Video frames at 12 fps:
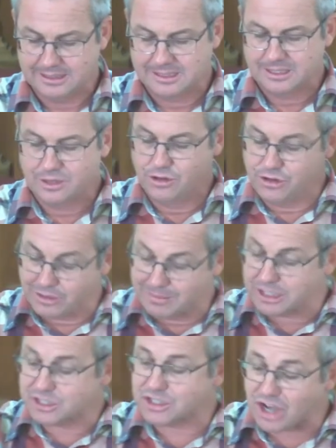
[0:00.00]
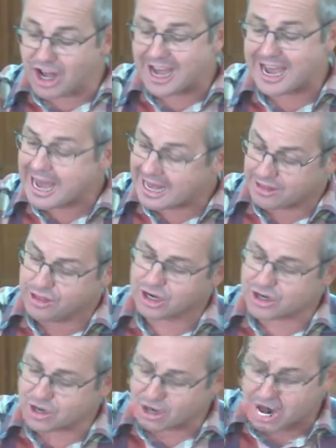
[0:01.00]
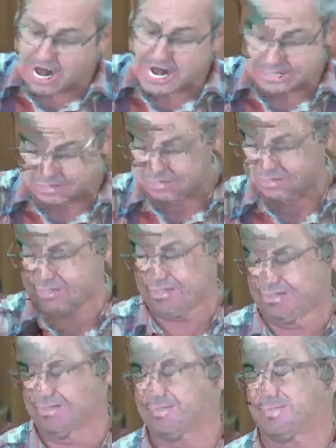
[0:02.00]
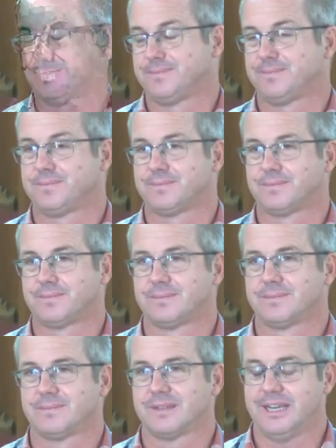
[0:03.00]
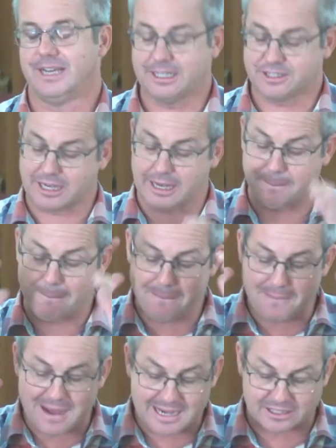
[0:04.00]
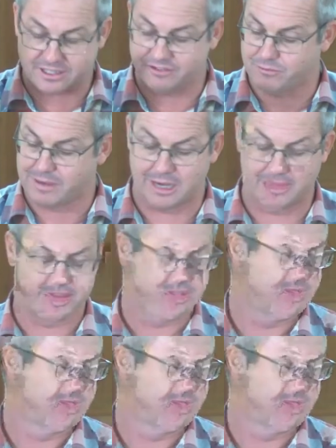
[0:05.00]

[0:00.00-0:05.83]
the Messiah, the Christ. It's a massive moment.